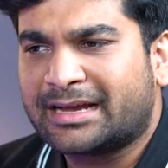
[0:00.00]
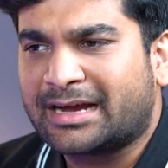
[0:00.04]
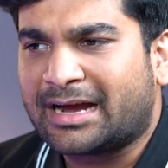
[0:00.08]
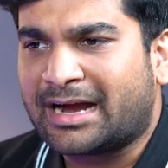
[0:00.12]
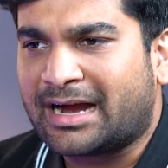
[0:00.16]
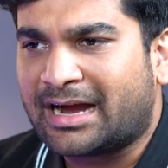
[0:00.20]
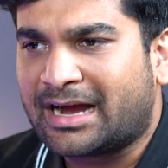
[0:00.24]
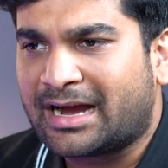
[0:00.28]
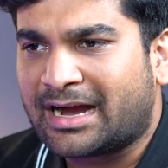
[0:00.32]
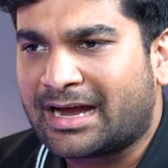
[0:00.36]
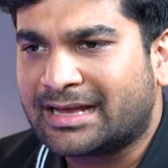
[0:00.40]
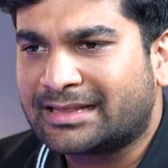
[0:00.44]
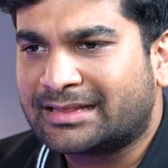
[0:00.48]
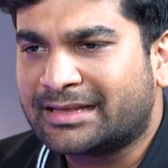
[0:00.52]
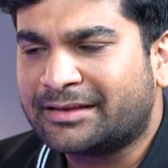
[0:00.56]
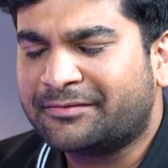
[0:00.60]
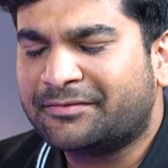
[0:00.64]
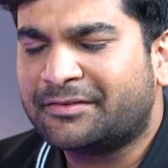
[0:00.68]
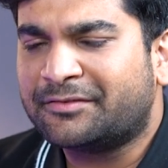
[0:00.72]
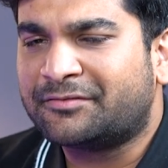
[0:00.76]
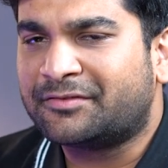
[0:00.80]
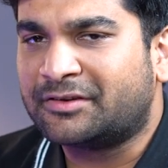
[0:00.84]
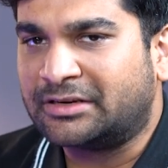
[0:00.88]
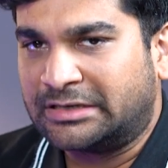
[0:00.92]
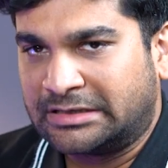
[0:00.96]

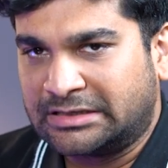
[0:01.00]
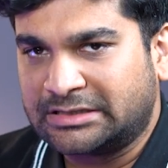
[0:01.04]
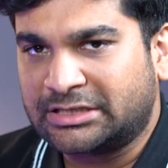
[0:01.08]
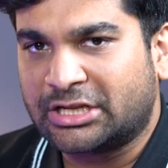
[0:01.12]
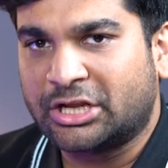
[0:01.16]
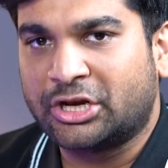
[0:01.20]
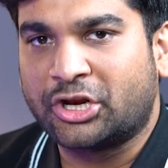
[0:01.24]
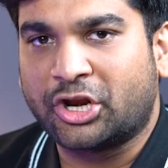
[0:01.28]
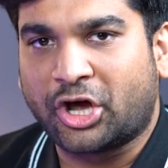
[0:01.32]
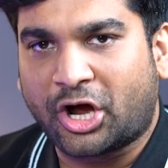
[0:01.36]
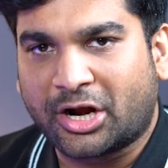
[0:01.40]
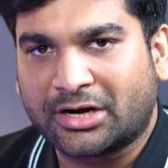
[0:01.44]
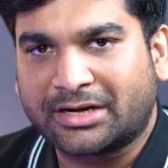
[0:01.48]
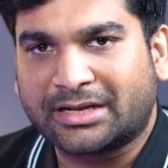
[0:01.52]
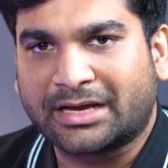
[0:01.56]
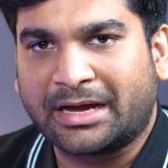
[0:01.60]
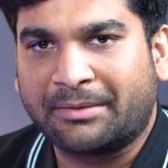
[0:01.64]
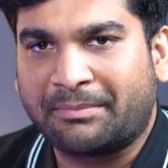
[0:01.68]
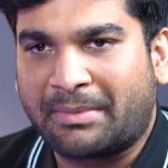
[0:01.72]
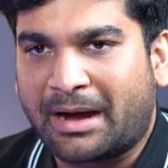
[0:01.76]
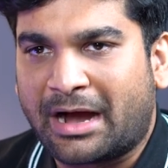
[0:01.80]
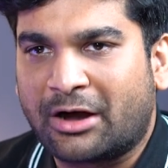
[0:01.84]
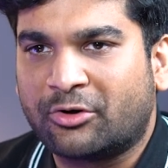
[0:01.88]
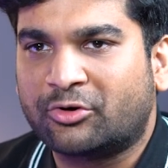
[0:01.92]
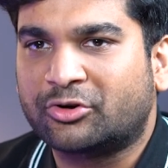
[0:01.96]
we've learned a lot
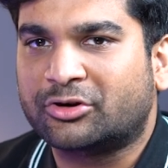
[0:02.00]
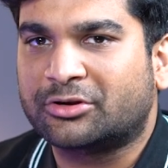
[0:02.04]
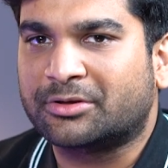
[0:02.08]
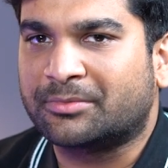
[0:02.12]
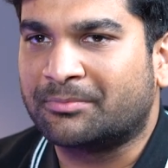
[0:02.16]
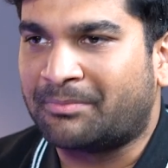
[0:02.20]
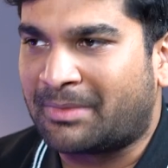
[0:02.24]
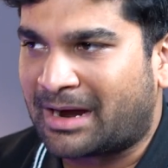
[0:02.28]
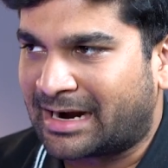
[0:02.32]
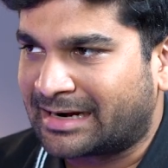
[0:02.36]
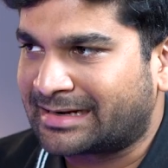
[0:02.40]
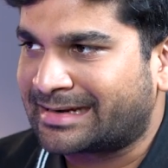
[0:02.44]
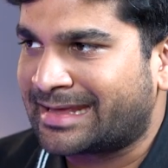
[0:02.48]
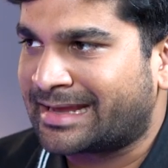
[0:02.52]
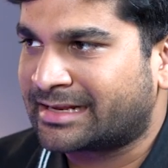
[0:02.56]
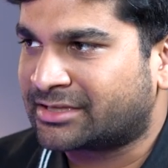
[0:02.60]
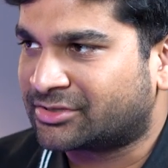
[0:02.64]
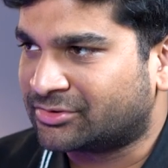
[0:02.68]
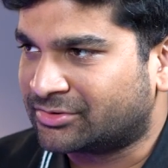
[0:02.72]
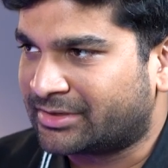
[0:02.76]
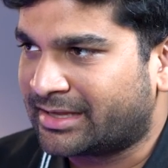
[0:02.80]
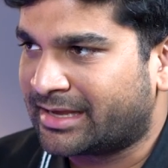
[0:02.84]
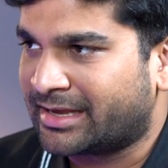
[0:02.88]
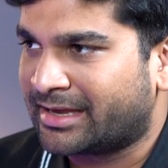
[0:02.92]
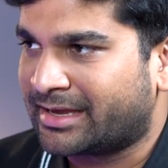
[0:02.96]
about MarTech
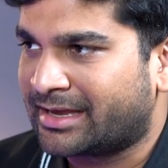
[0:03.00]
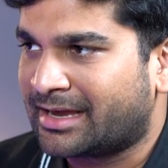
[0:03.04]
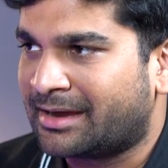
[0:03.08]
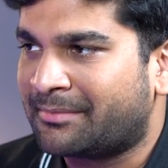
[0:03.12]
today,